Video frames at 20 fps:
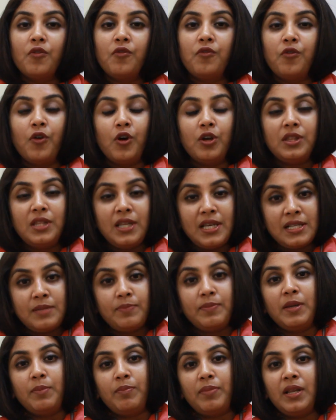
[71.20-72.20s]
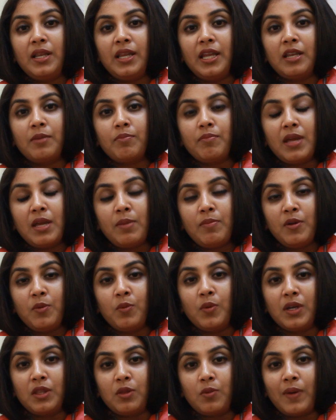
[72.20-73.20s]
For these people, it may be
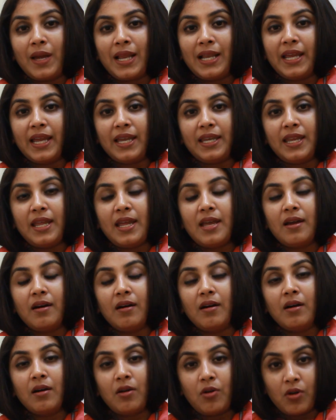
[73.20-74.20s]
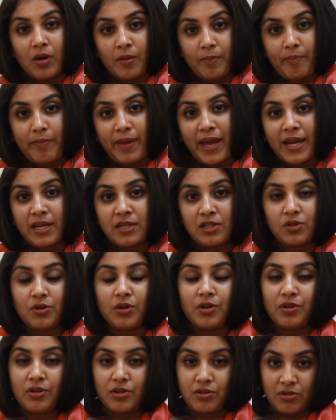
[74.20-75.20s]
worthwhile getting a compact
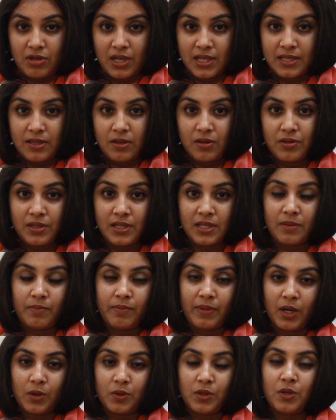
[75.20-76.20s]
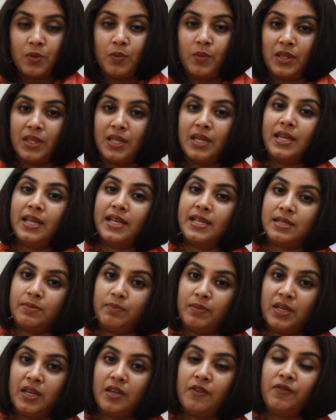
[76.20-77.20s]
or a translucent powder with an
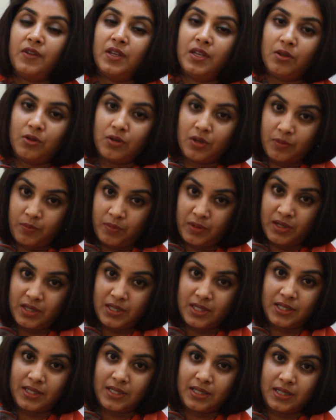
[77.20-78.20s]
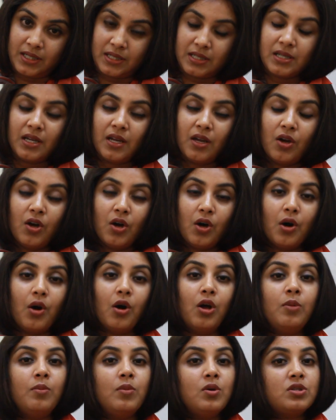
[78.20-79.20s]
SPF incorporated in it.
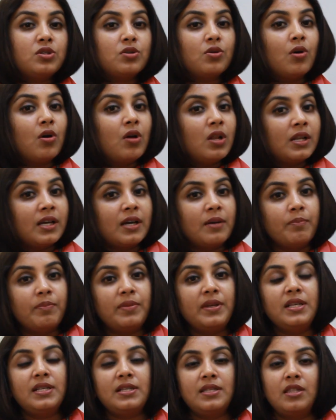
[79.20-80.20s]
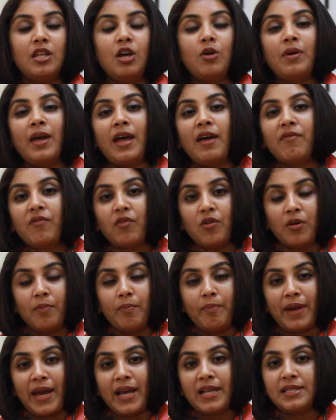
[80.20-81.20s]
Almost all companies now have
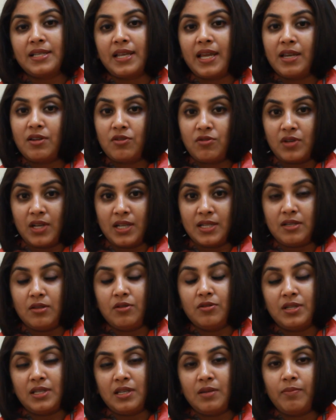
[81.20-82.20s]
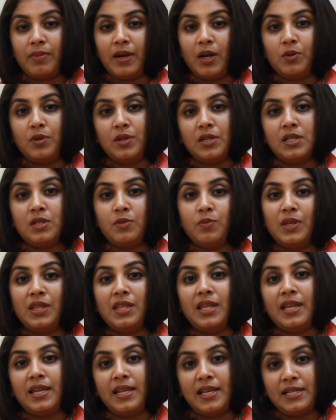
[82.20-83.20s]
compacts and translucent powders
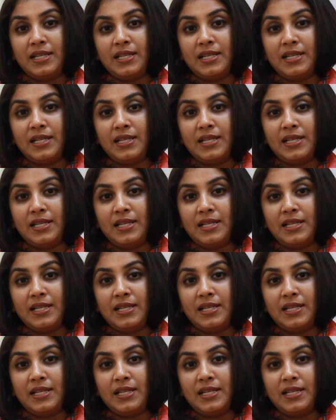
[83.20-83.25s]
with an